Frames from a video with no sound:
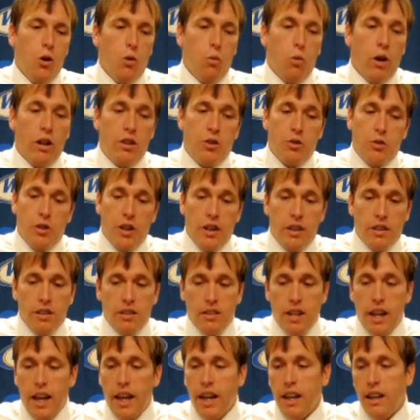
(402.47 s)
West Virginia
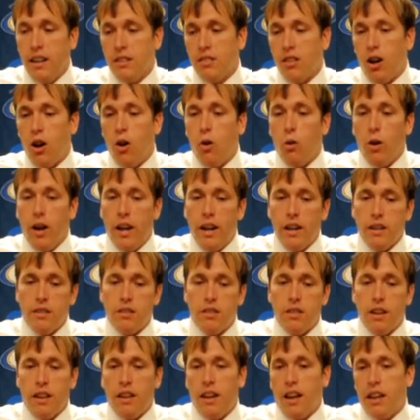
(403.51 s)
State is always,
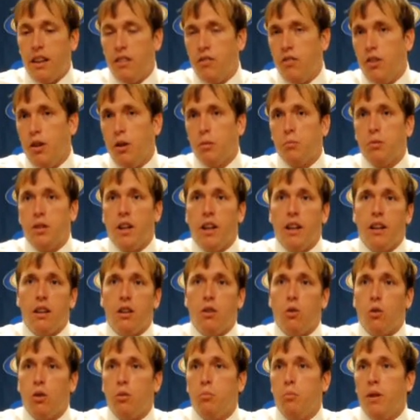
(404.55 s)
they got the Phillips kid
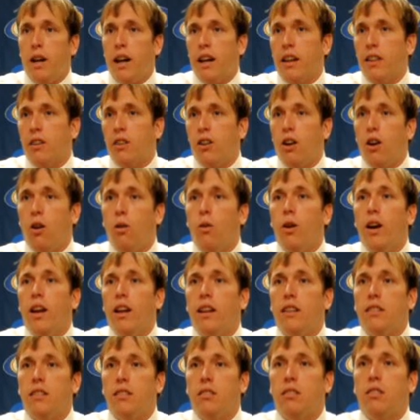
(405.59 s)
at quarterback. They're
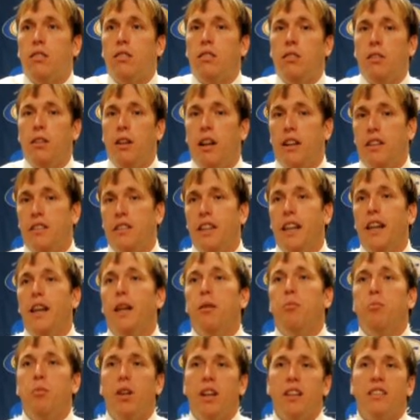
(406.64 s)
always a
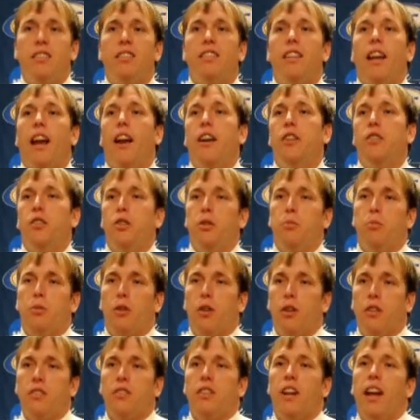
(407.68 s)
team that scares you
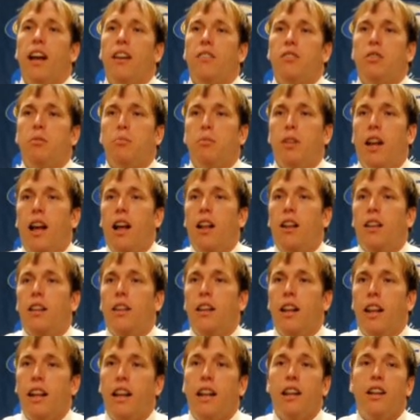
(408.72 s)
because they have some talent
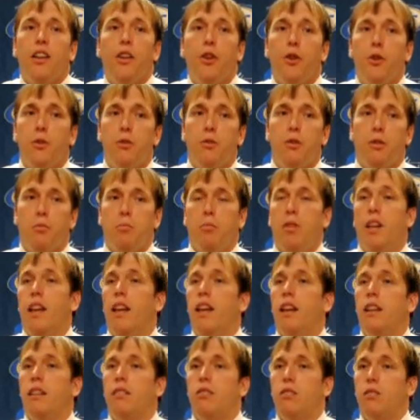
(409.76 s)
and they can do some
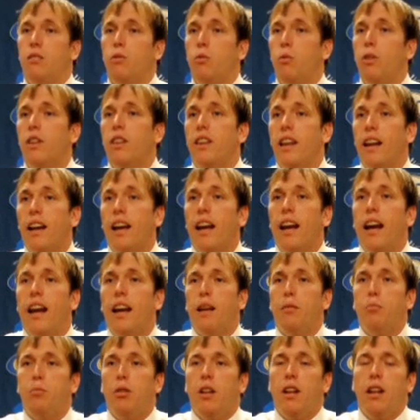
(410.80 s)
things with that
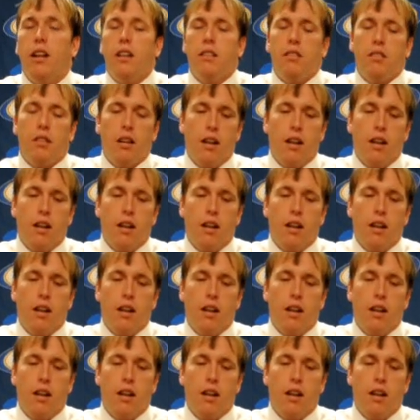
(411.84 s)
guy in place.